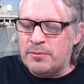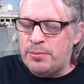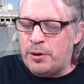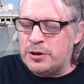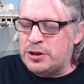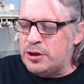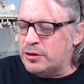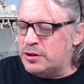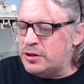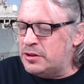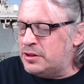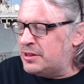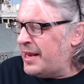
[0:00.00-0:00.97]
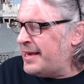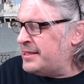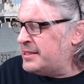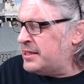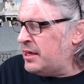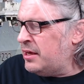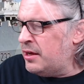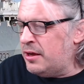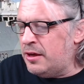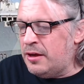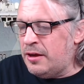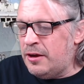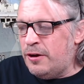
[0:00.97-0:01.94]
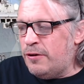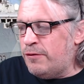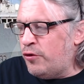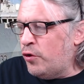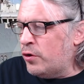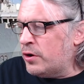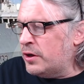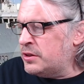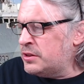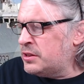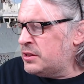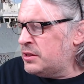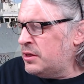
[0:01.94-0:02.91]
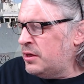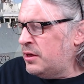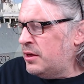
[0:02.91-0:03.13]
Boris Johnson's lazy Falklands.